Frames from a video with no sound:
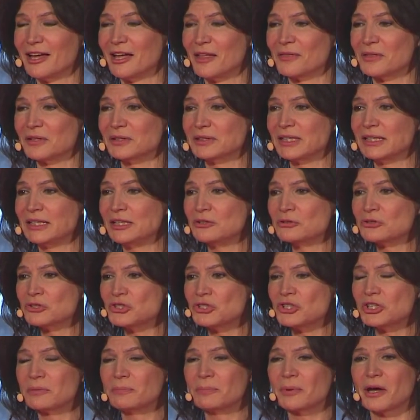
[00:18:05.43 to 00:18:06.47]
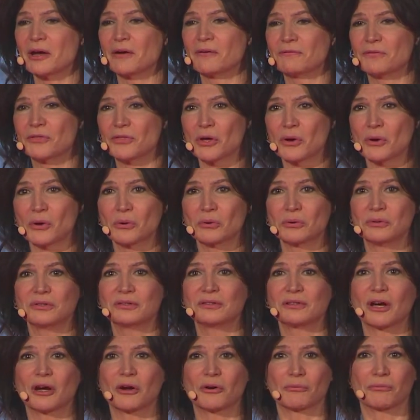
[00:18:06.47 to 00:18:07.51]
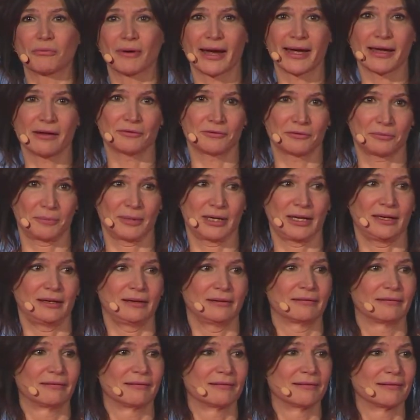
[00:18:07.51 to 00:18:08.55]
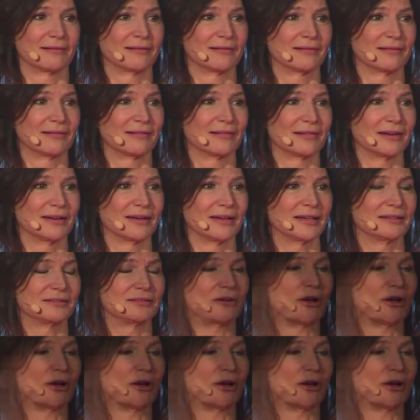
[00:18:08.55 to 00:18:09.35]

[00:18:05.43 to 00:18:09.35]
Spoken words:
The leadership of those around me has